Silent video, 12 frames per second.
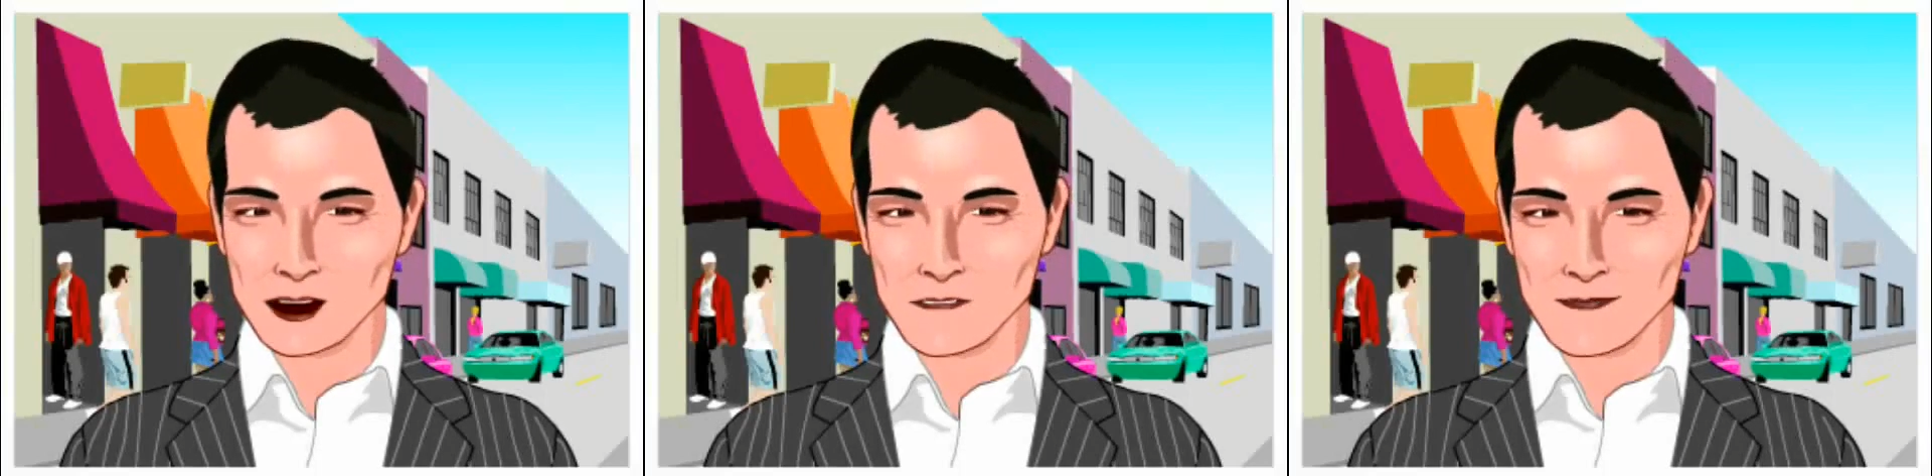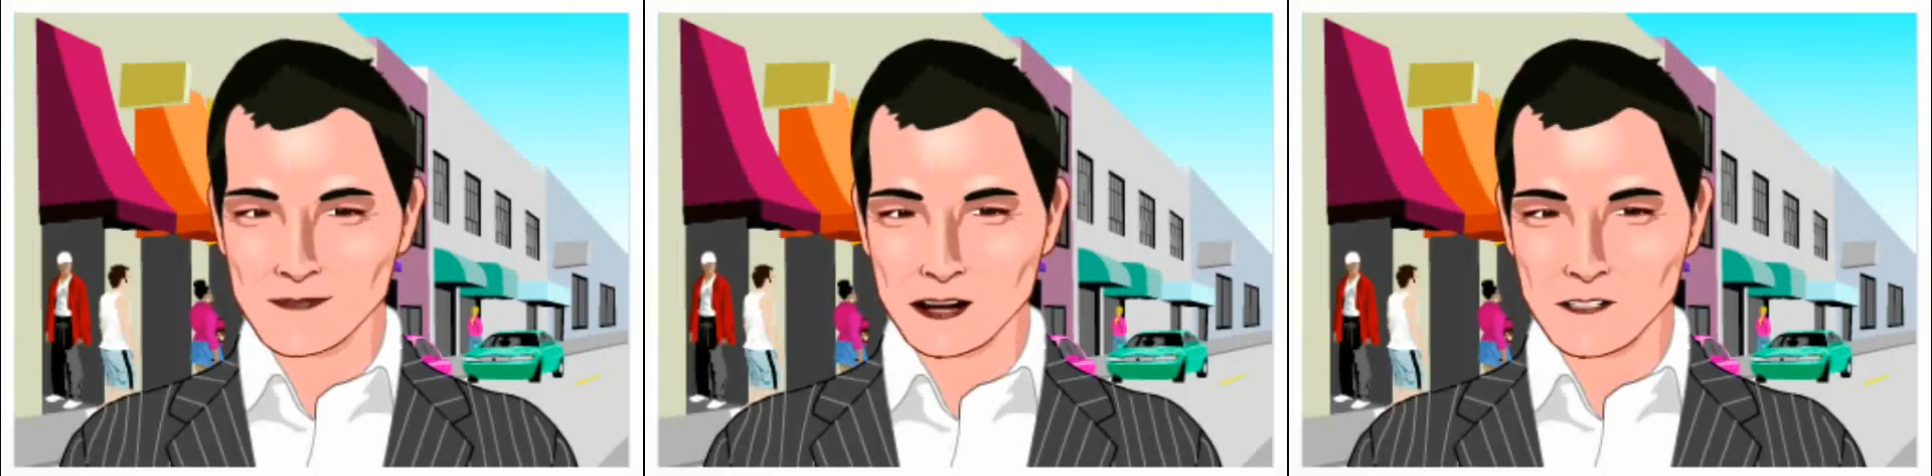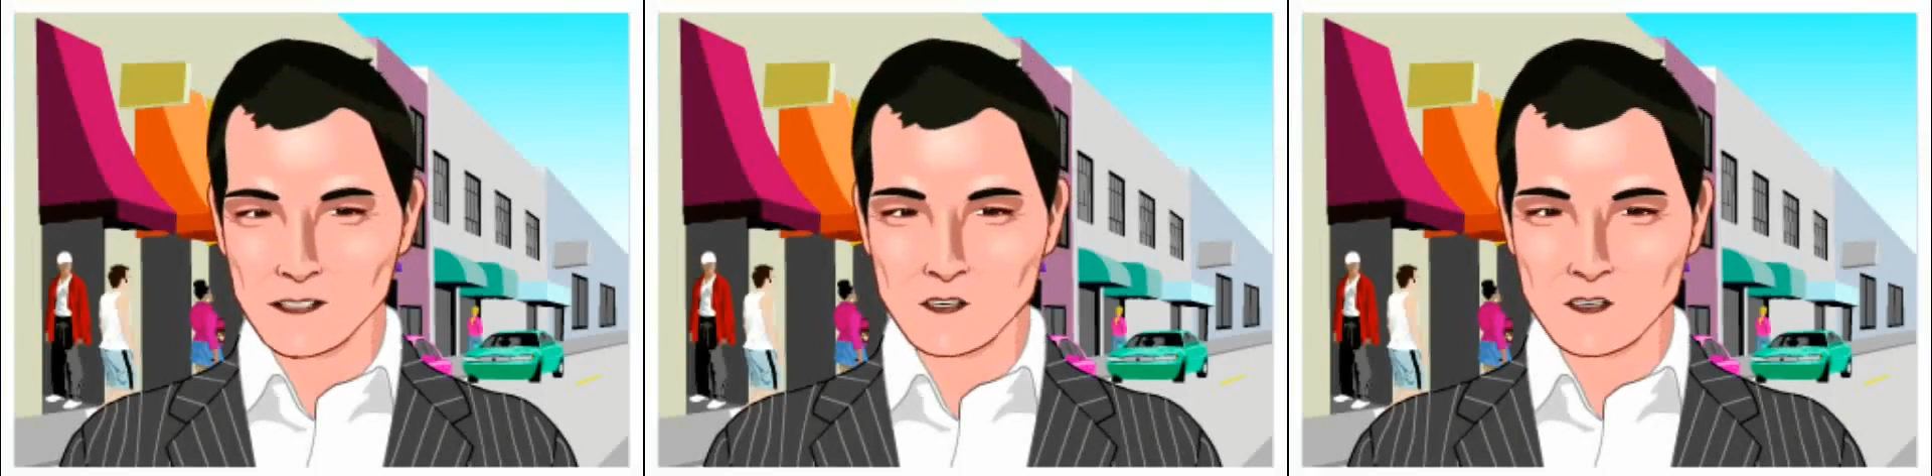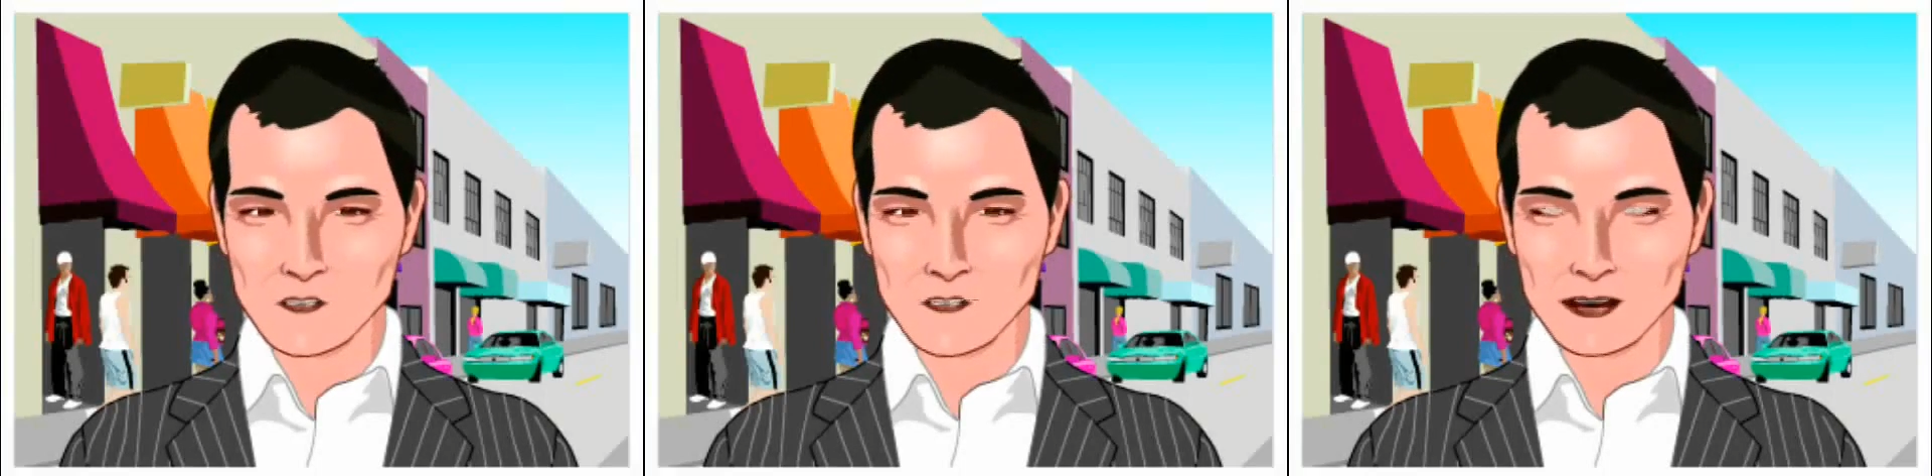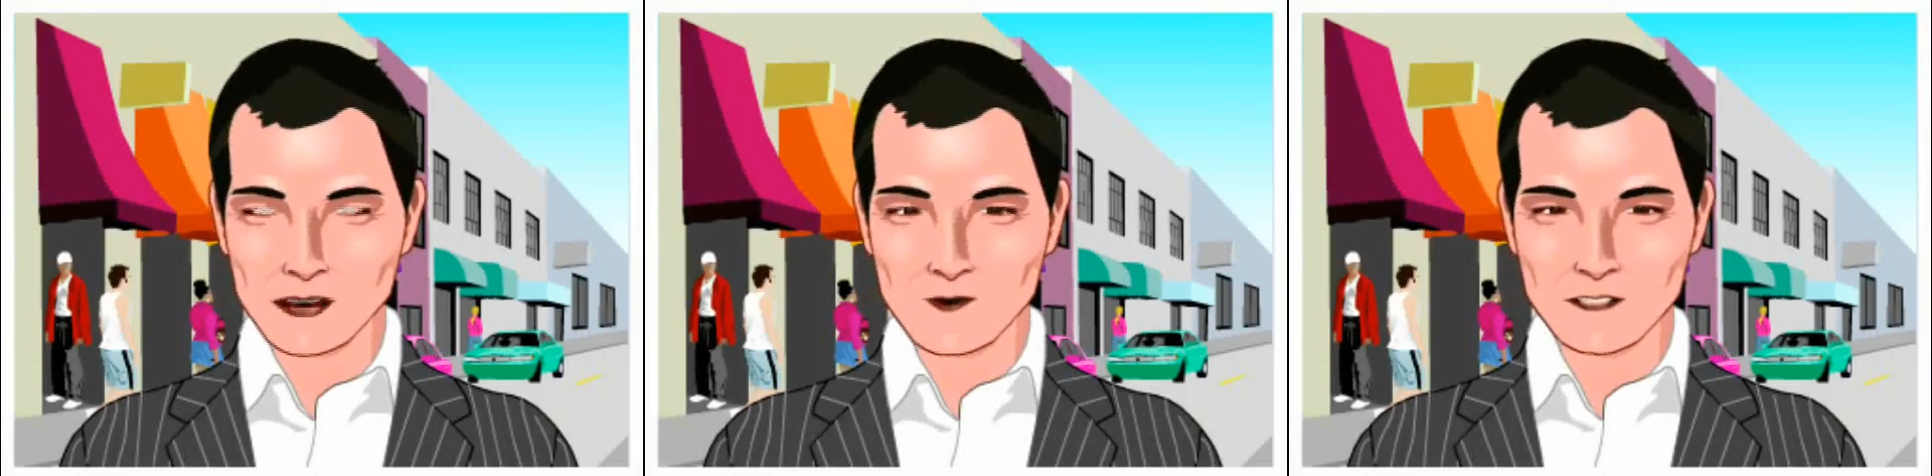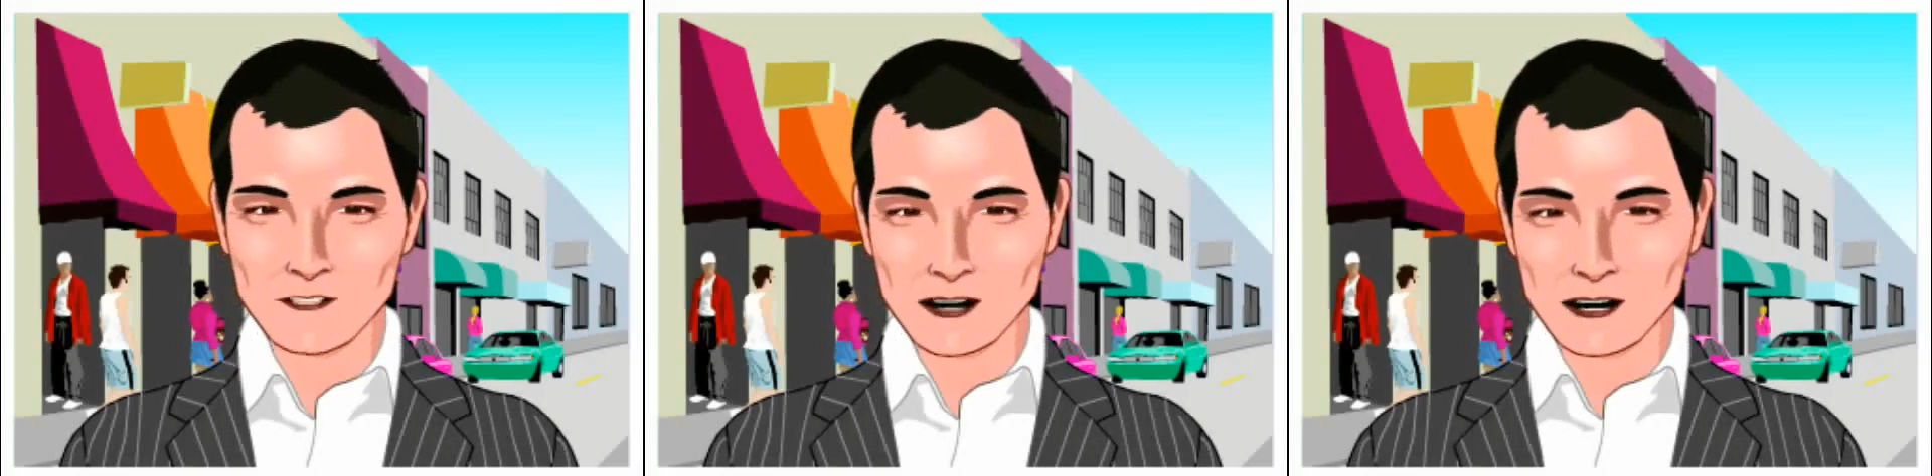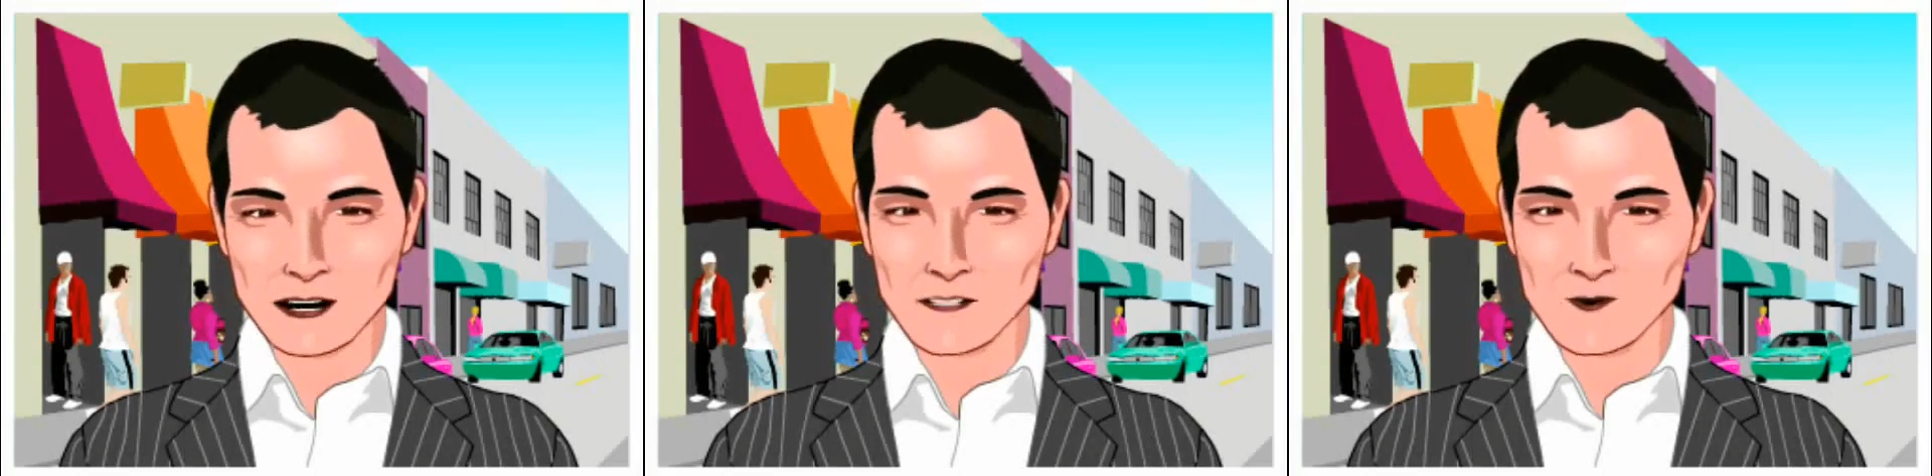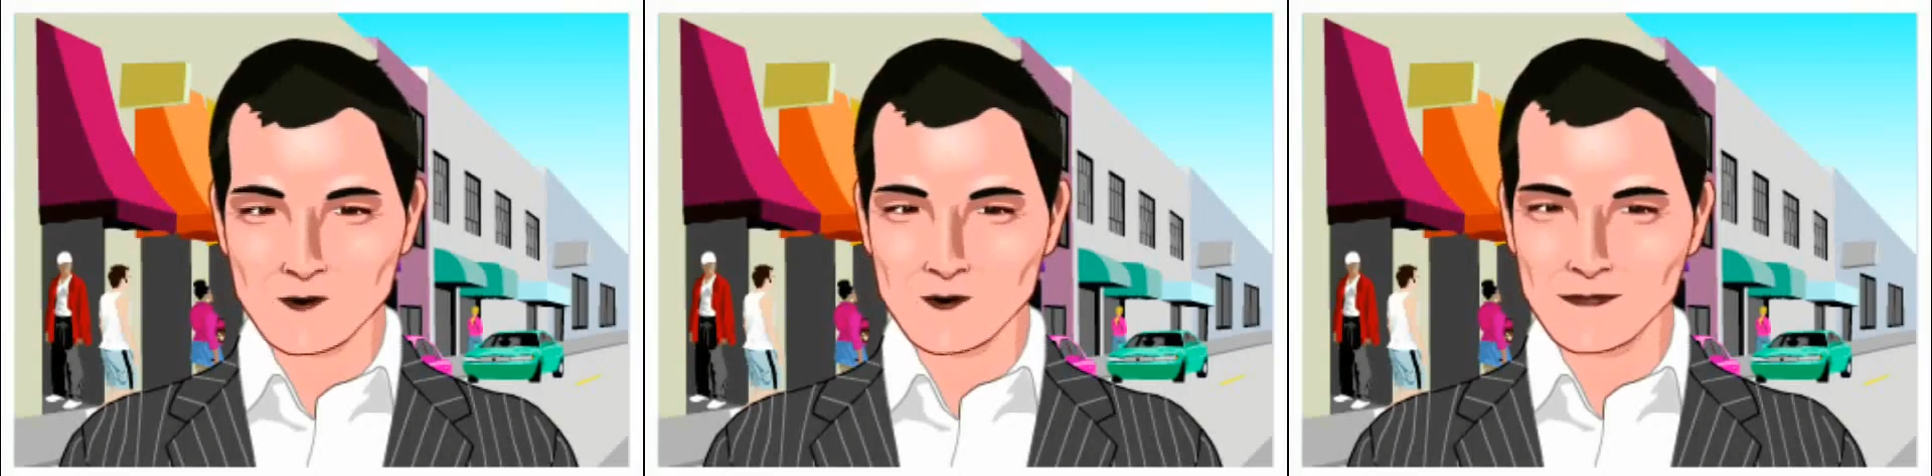on the extreme right side of the road.